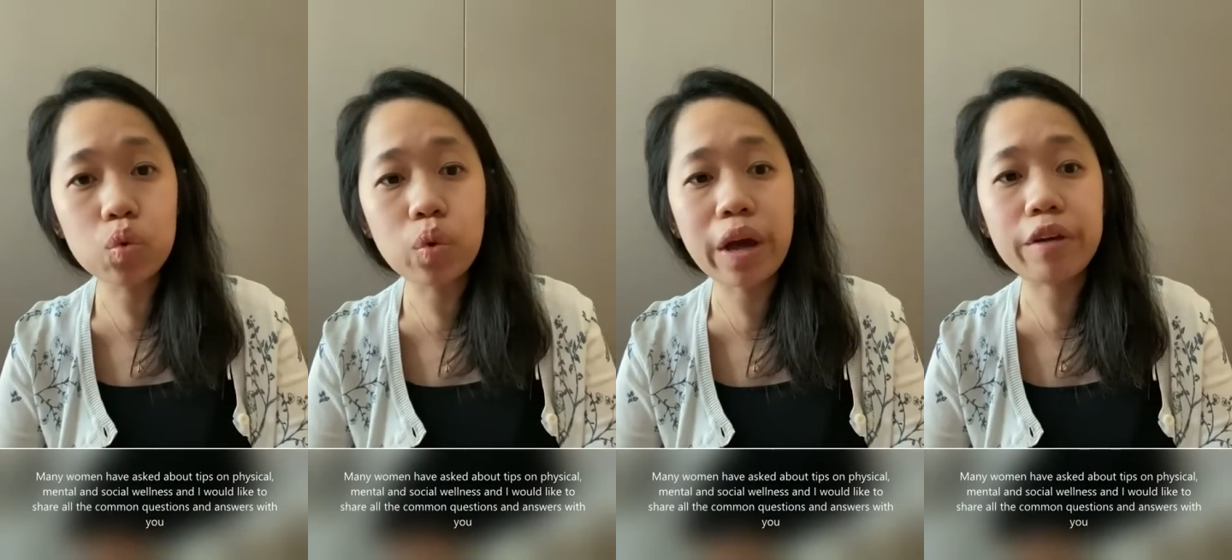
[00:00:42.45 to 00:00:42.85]

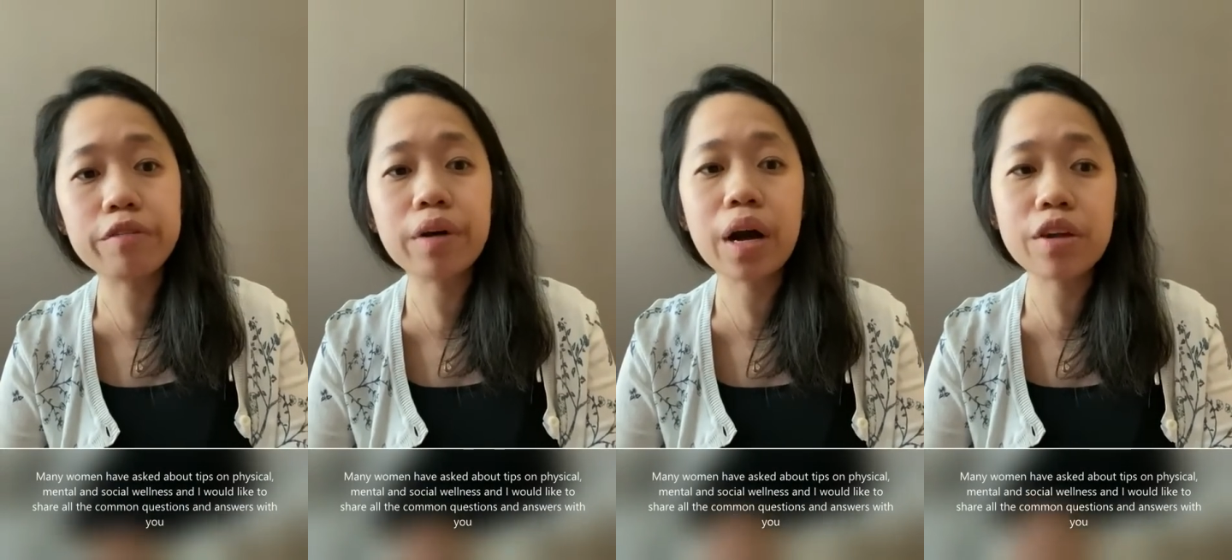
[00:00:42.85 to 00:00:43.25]
who have
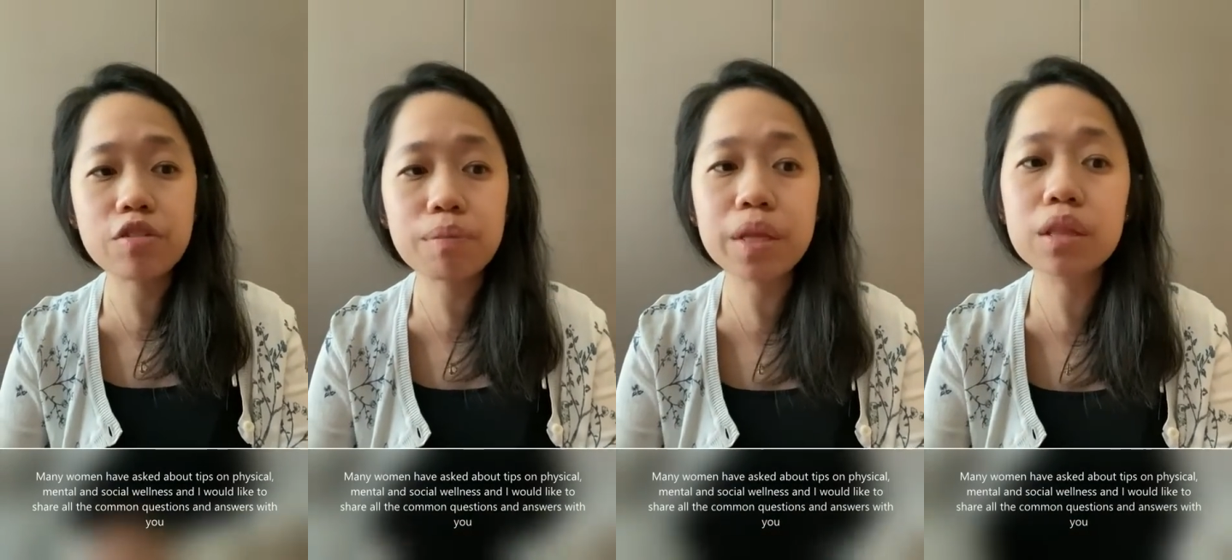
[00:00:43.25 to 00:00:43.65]

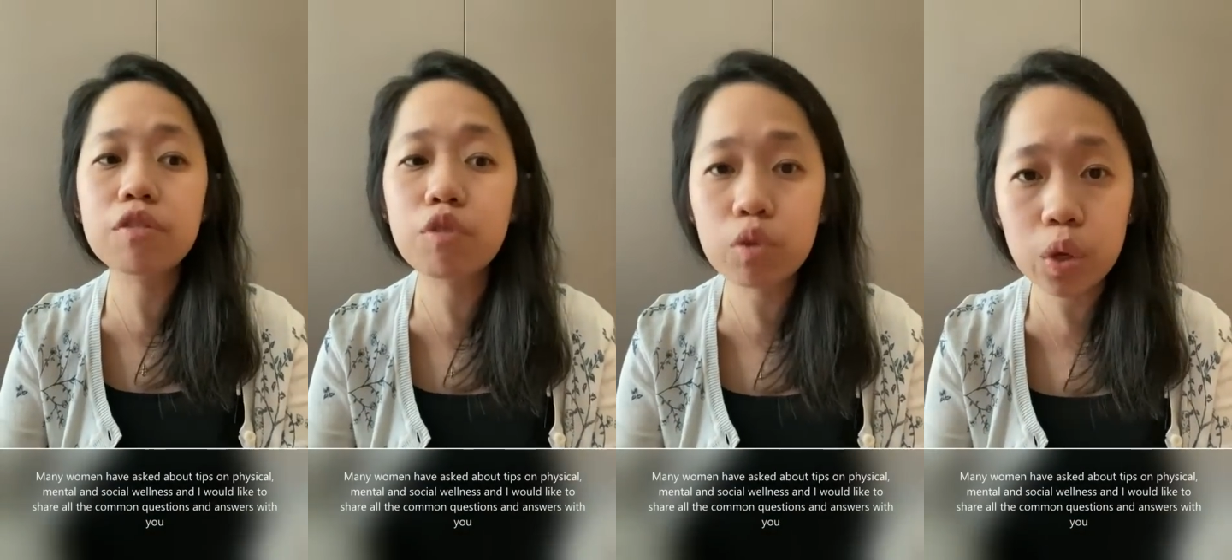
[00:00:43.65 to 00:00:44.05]
asked me the
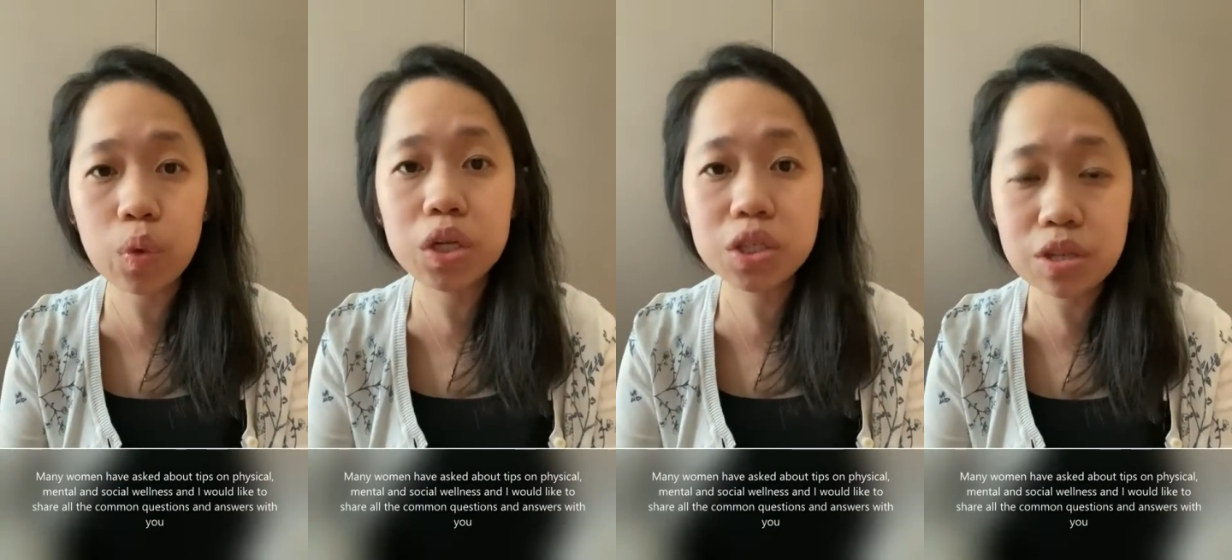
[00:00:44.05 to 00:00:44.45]
following
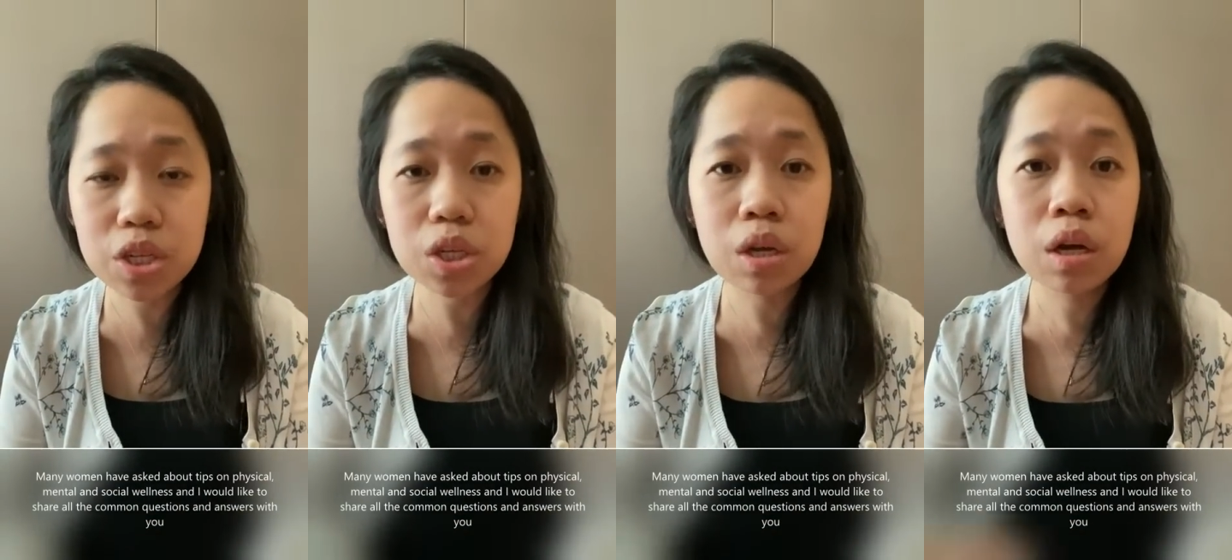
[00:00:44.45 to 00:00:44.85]
questions